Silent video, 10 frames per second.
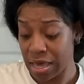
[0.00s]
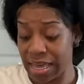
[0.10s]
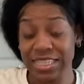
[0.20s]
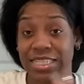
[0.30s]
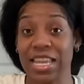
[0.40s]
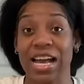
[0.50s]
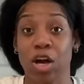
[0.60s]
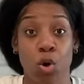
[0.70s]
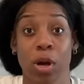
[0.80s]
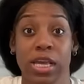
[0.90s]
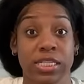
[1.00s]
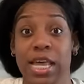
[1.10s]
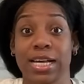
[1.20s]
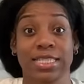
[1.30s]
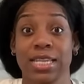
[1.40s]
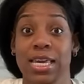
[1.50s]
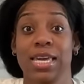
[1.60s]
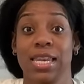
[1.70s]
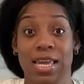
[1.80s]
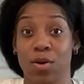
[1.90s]
It's like a sneaky
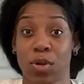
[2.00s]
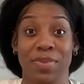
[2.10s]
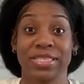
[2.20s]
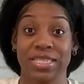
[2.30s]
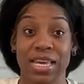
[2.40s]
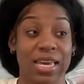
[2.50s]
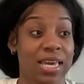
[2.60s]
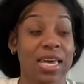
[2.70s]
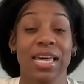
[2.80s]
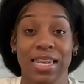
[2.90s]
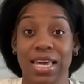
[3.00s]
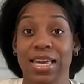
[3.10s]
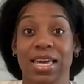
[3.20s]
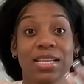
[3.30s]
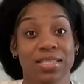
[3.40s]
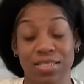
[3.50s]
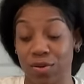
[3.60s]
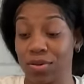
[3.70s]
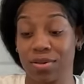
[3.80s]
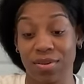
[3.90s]
link. We be sneaking, linking,
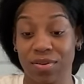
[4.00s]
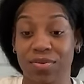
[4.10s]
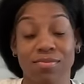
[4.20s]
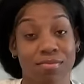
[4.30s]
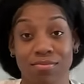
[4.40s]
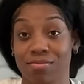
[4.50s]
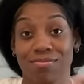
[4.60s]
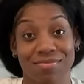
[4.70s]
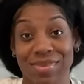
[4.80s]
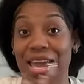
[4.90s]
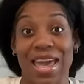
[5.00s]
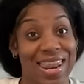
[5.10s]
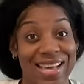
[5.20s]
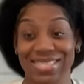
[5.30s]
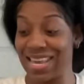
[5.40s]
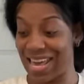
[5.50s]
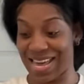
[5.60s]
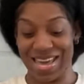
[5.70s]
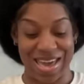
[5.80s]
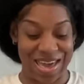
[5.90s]
and that's
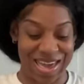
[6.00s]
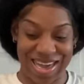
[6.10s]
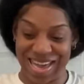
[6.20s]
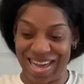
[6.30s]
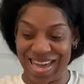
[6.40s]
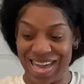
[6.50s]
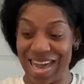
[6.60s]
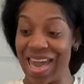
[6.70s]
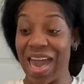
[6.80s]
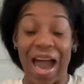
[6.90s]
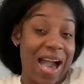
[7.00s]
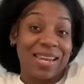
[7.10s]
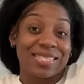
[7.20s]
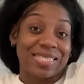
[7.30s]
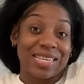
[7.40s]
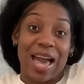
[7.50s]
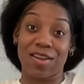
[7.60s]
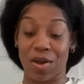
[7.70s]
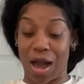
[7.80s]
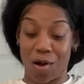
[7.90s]
it. Honestly, y'all
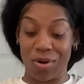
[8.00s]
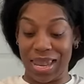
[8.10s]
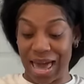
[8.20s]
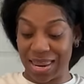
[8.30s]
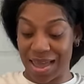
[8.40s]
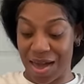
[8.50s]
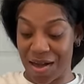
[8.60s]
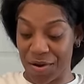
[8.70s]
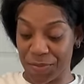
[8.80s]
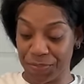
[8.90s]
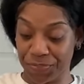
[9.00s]
know I won't lie to y'all.